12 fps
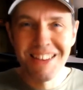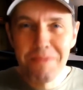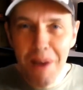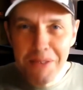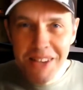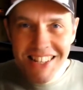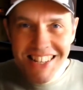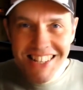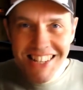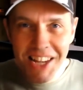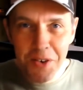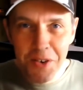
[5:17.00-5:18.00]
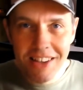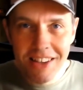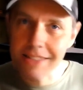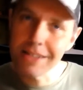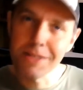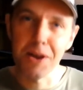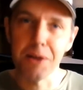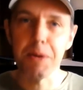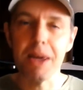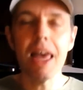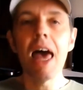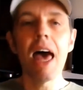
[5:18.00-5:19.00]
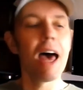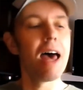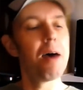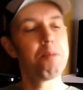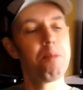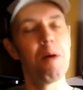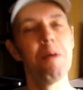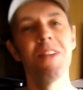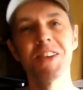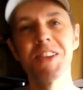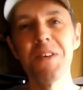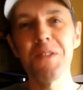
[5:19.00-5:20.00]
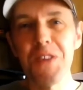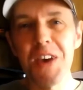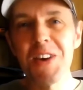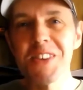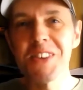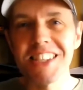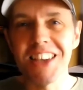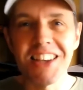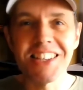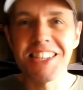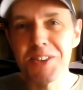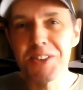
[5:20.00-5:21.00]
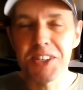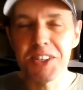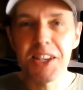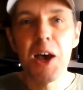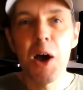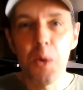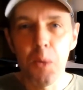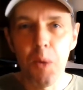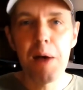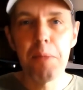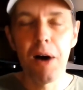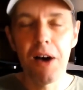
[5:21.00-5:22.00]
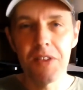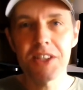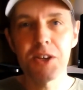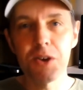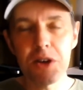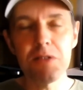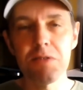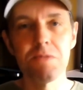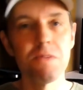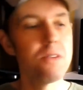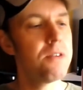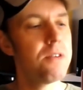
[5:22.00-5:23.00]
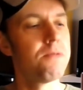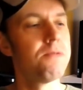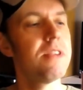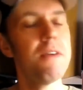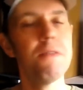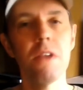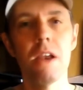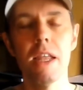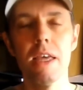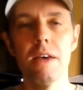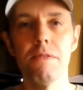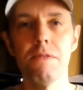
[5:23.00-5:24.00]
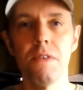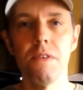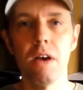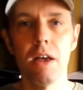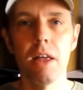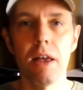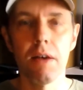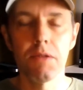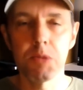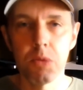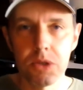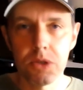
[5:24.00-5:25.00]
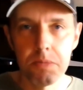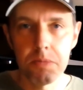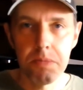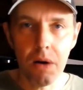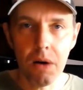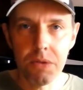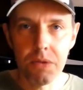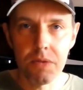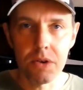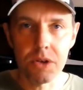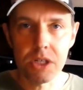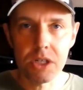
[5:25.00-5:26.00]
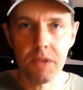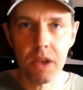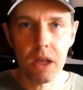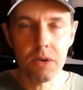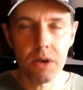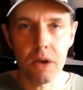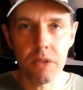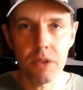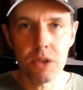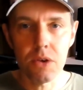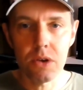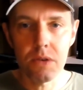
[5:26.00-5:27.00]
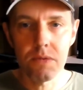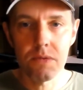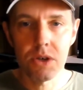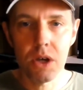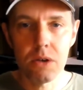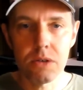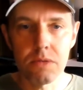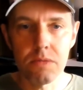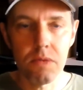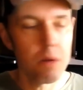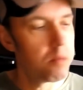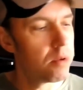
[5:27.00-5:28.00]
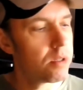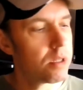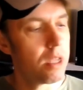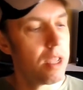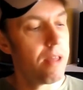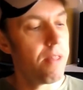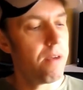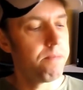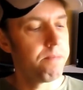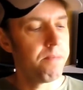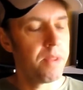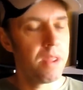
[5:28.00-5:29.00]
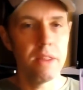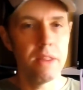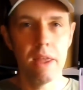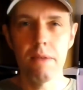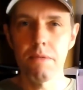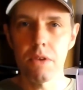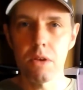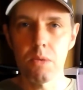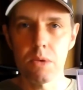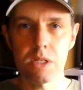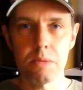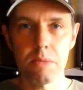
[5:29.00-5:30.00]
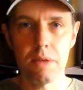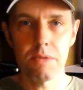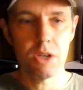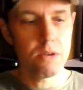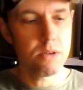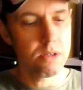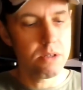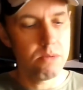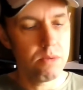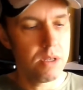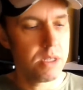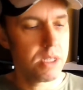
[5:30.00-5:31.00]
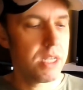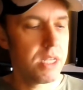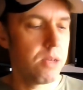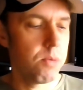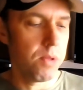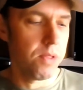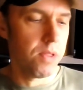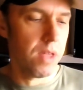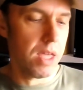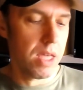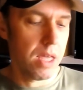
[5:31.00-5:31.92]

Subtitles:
perhaps that's exaggerated, you know. There's a few design solutions whereby this could have definitely have supported both versions of the logo that you could have chosen from. But in the infinite wisdom, they chose to stick with the